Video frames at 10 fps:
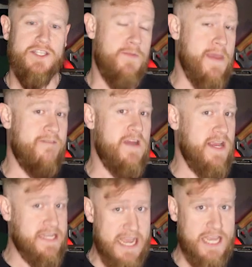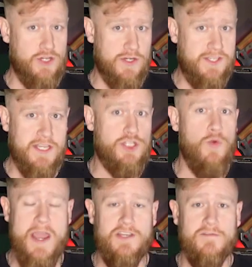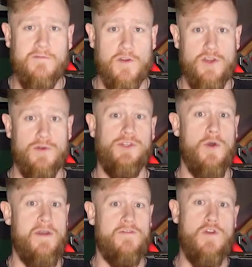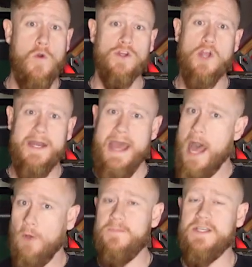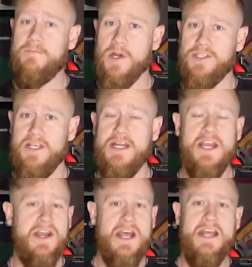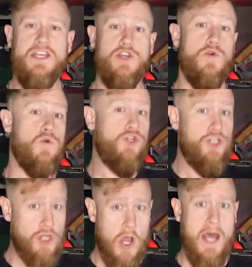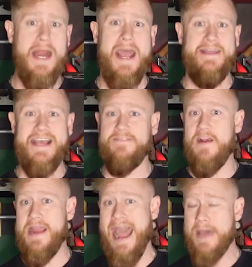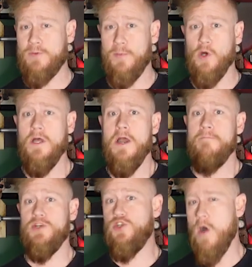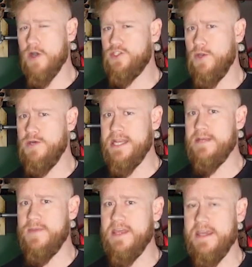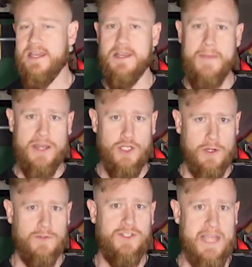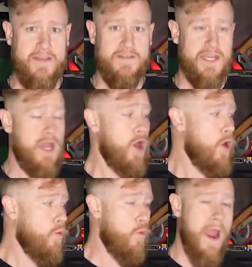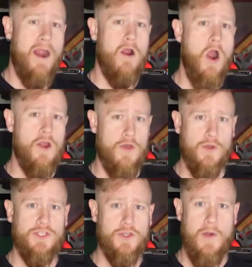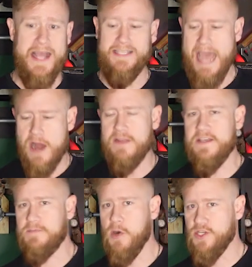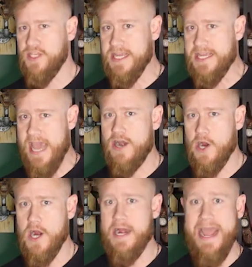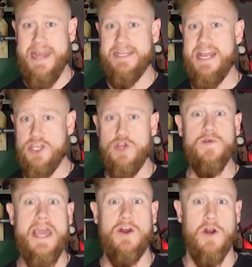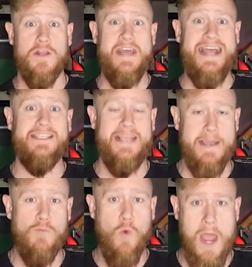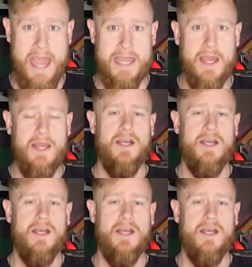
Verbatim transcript: This could be a very dangerous situation for you. So if you are trying to help this person, you should, and that's very admirable, but you also need to be thinking about your own safety. Where are those threats? How did this person get hurt and can you get hurt that same way?